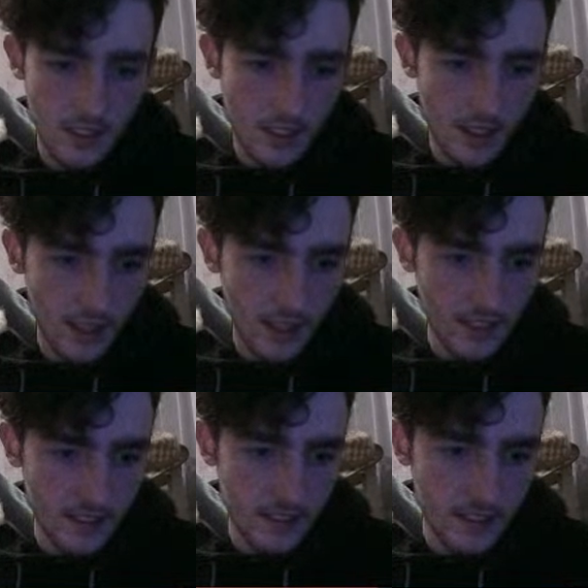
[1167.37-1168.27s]

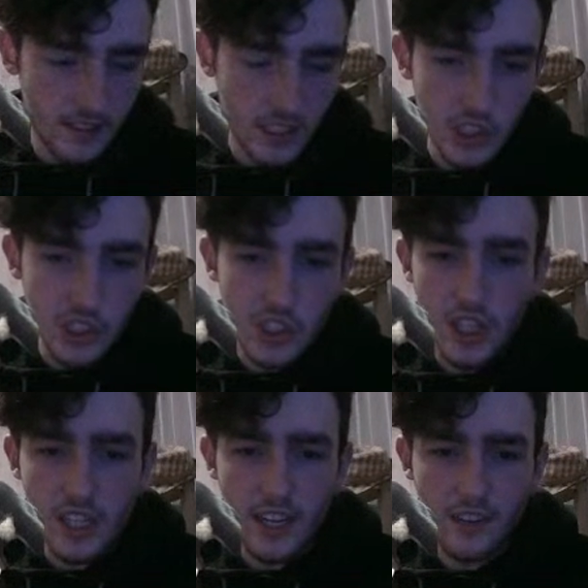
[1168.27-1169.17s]
That's, you
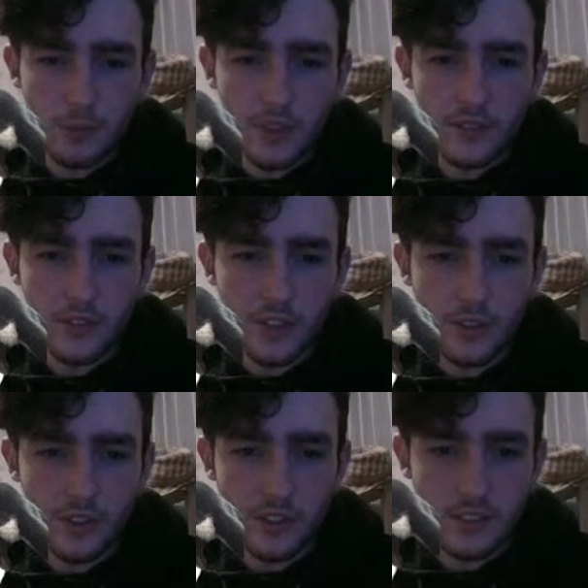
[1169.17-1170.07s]
don't have one for the
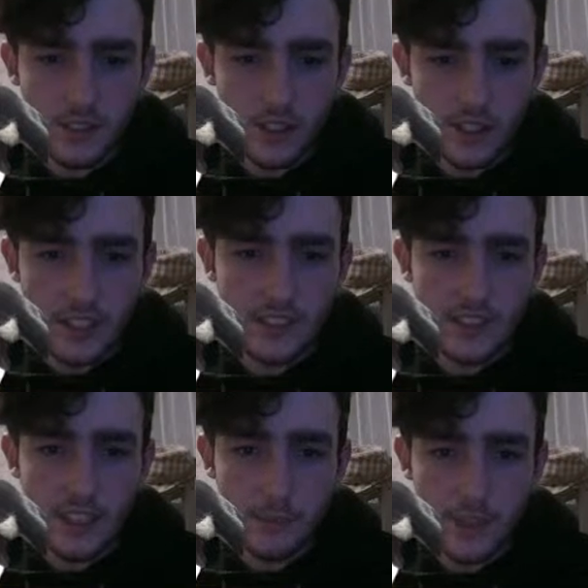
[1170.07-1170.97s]
corners on the other
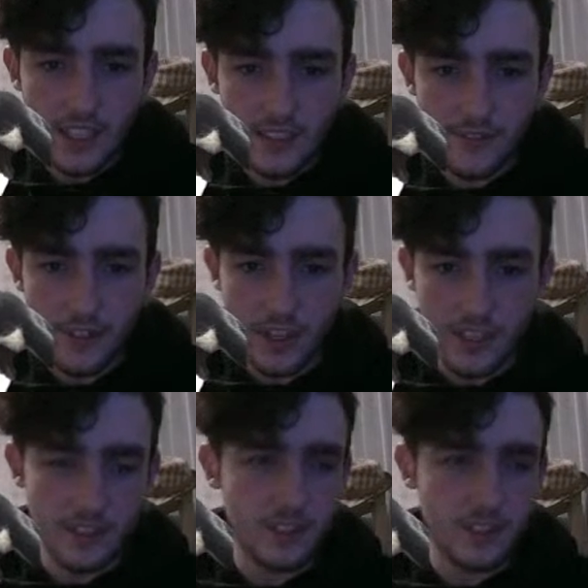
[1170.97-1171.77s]
side, but that's fine.